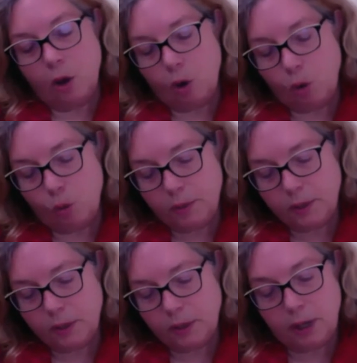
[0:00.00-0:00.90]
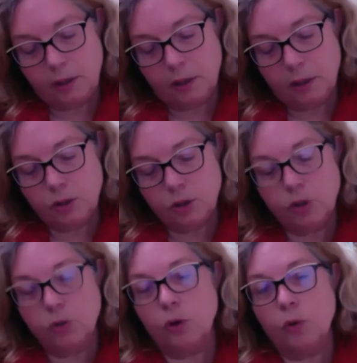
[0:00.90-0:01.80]
open to
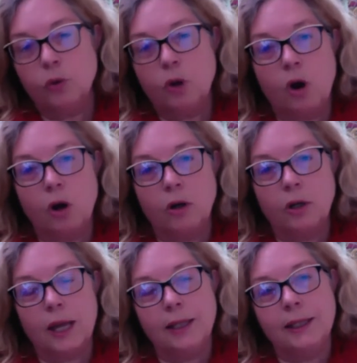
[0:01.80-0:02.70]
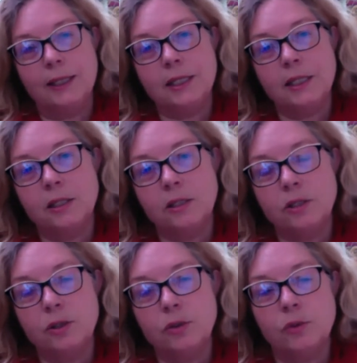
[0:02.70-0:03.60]
your own heart and listen
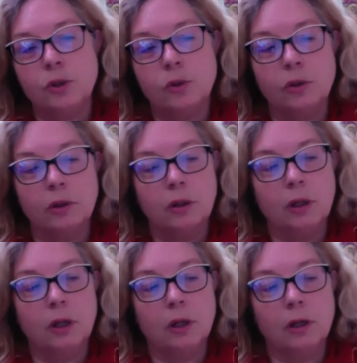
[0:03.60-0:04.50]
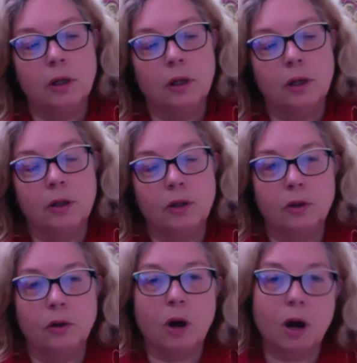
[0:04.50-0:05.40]
to your
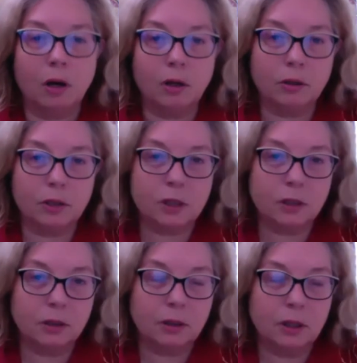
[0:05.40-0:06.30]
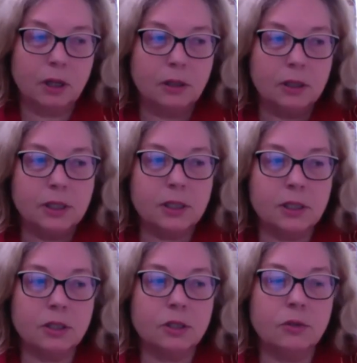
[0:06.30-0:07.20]
heart.
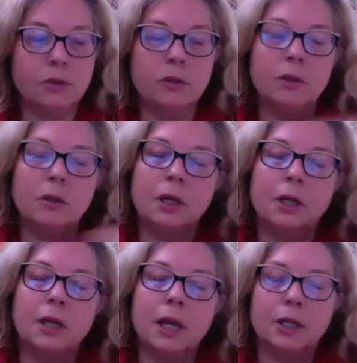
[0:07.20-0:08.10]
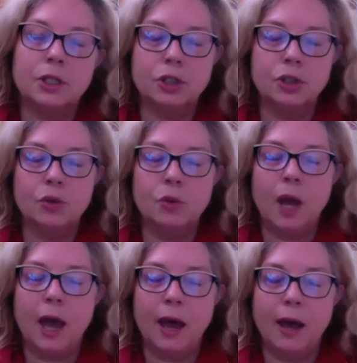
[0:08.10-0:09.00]
Listen to the connection you
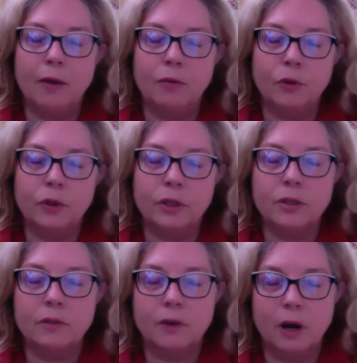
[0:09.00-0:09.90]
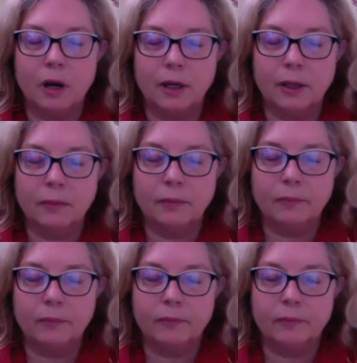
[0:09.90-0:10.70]
have with the divine,